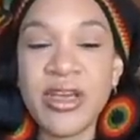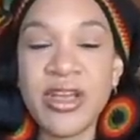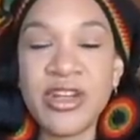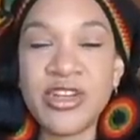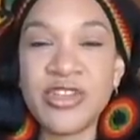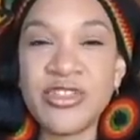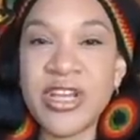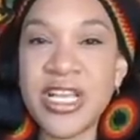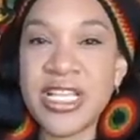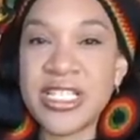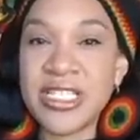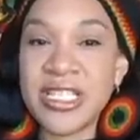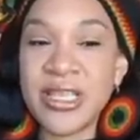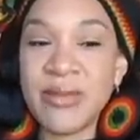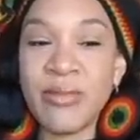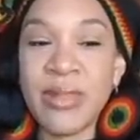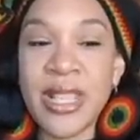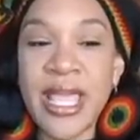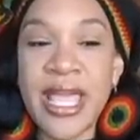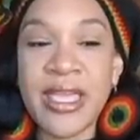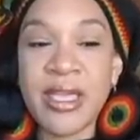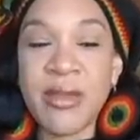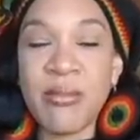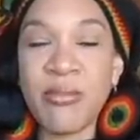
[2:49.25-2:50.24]
contrasting
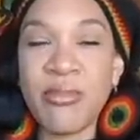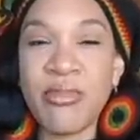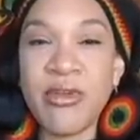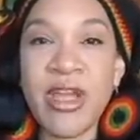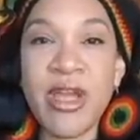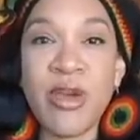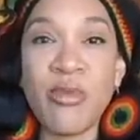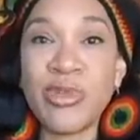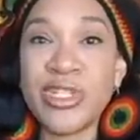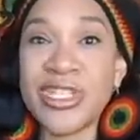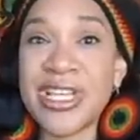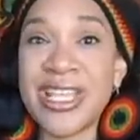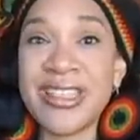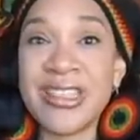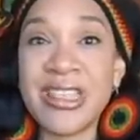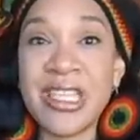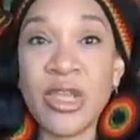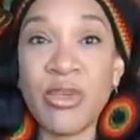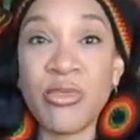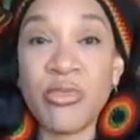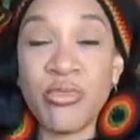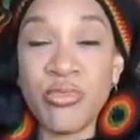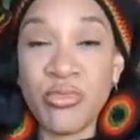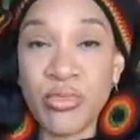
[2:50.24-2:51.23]
black and brown which I
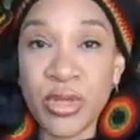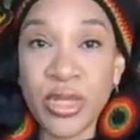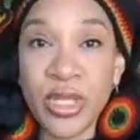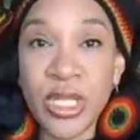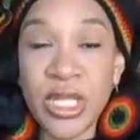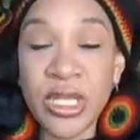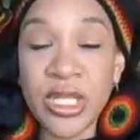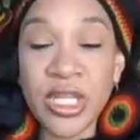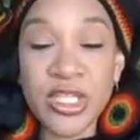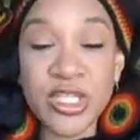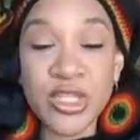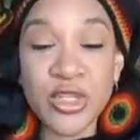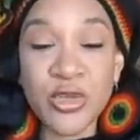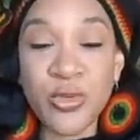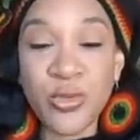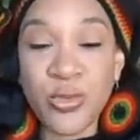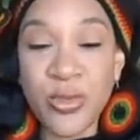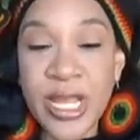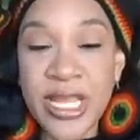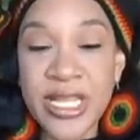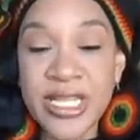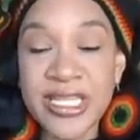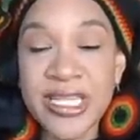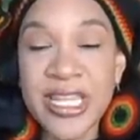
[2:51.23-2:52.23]
think really looks
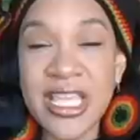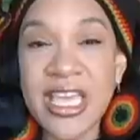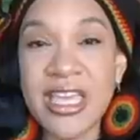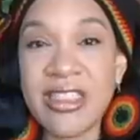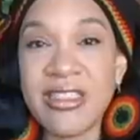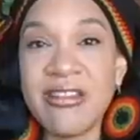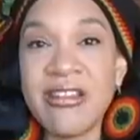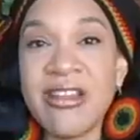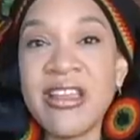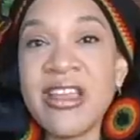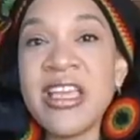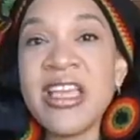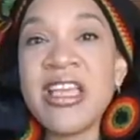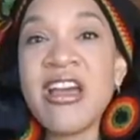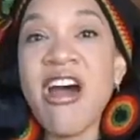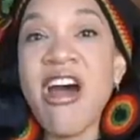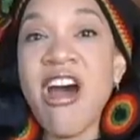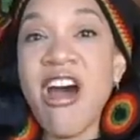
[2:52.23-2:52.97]
great together